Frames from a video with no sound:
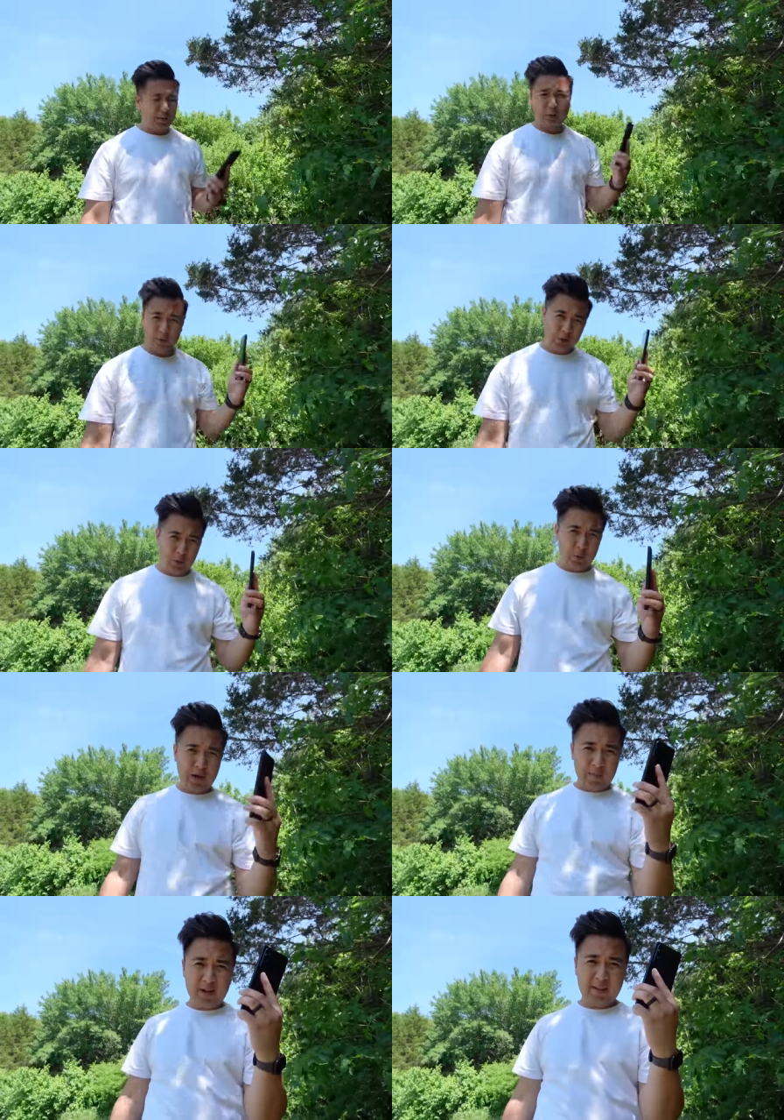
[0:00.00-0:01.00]
What's really
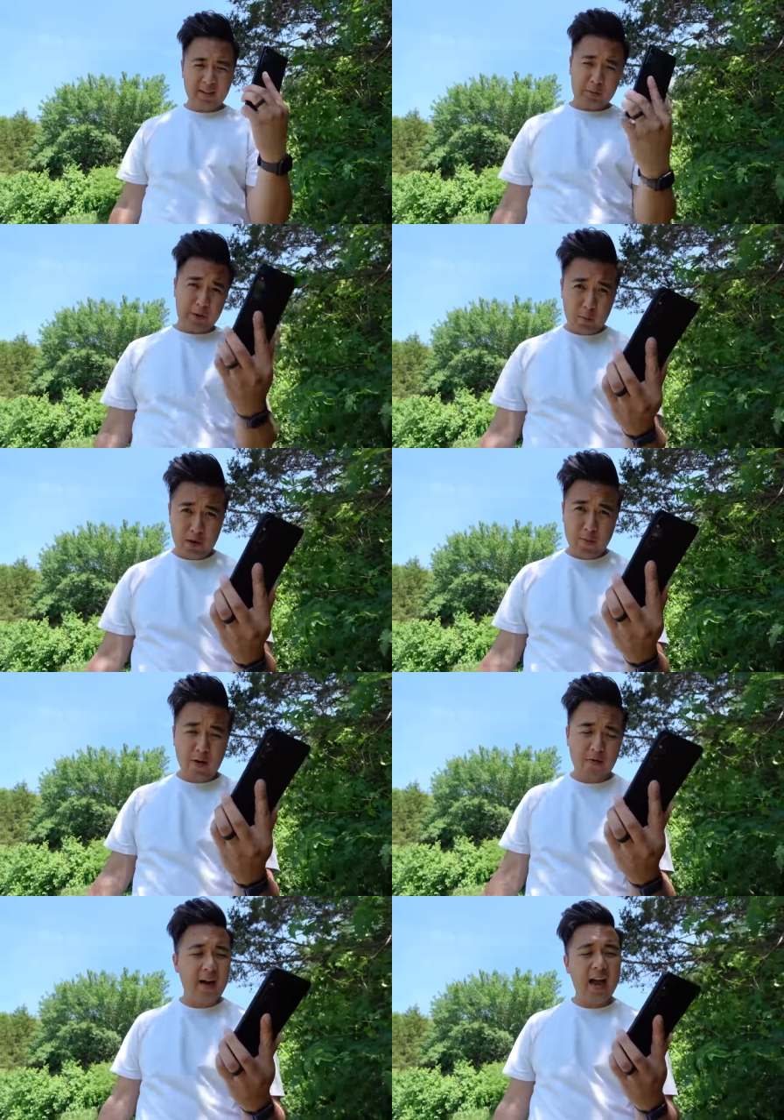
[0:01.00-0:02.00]
cool about the Xperia one
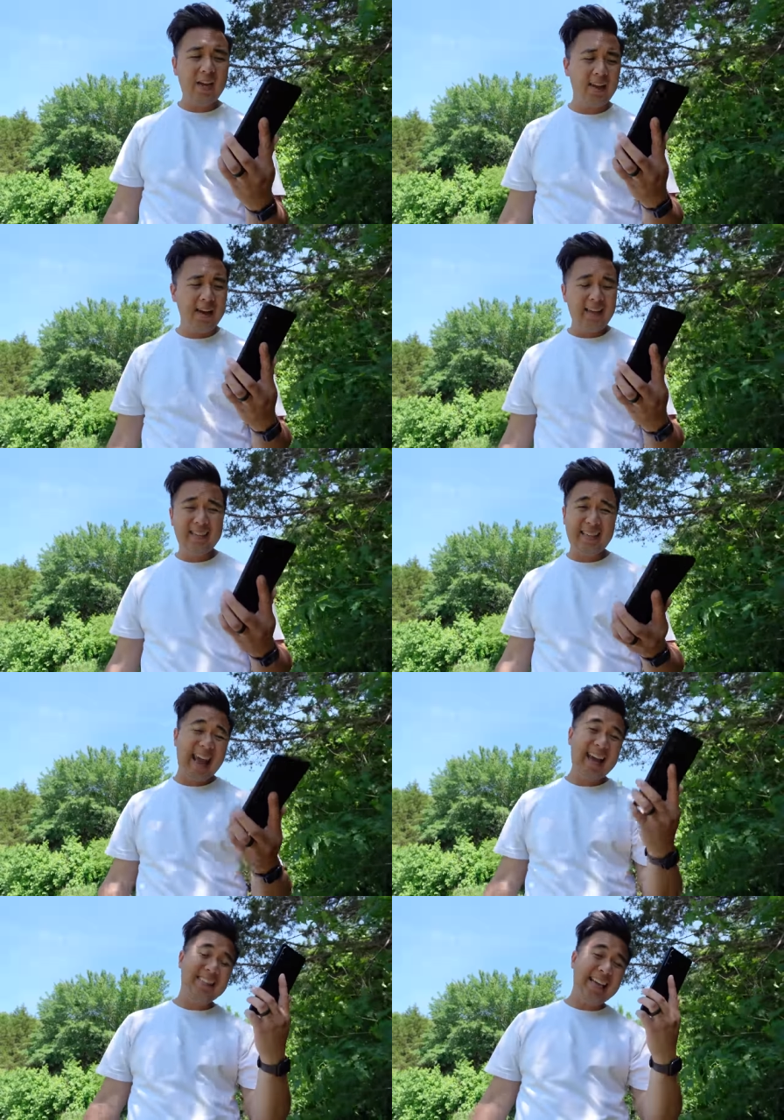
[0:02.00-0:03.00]
Mark five is that
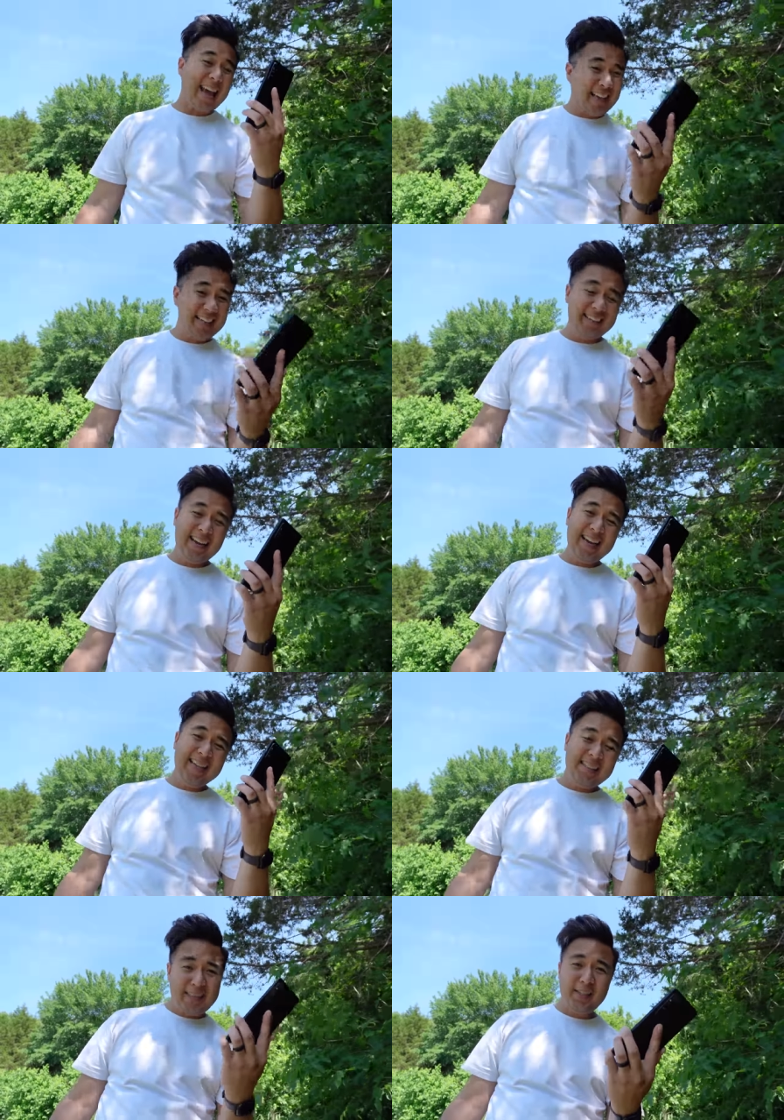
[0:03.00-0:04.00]
it has
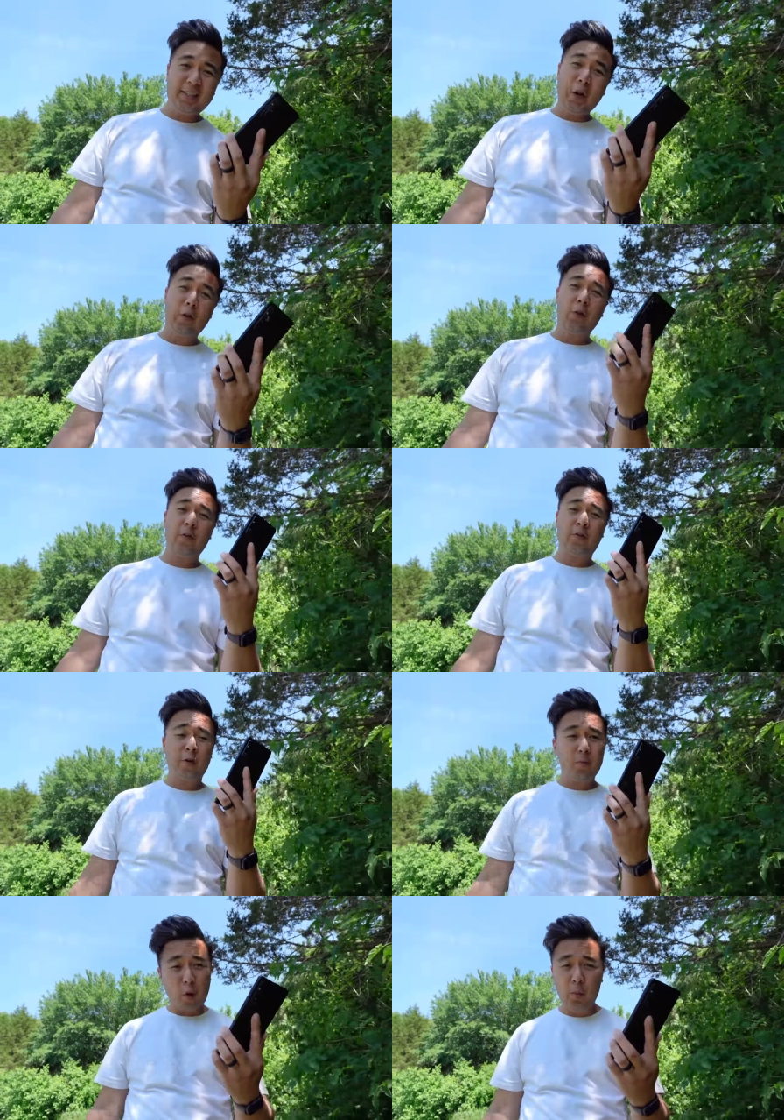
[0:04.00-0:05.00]
S-Cinetone
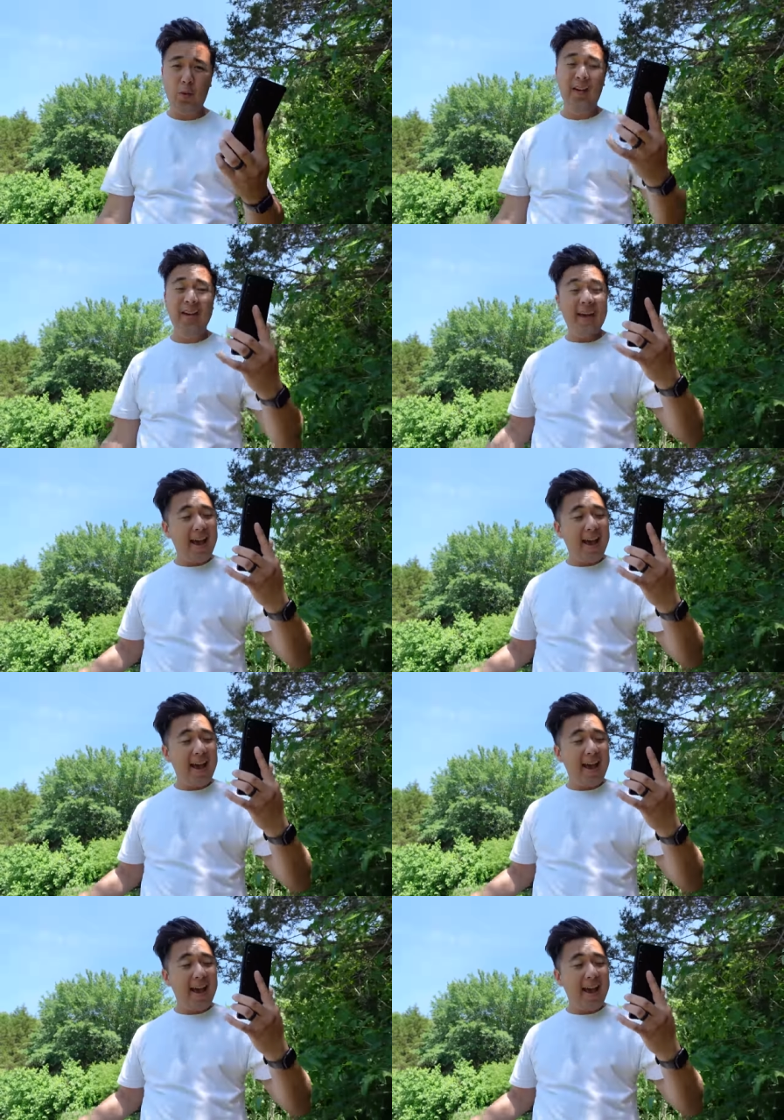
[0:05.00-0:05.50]
for mobile.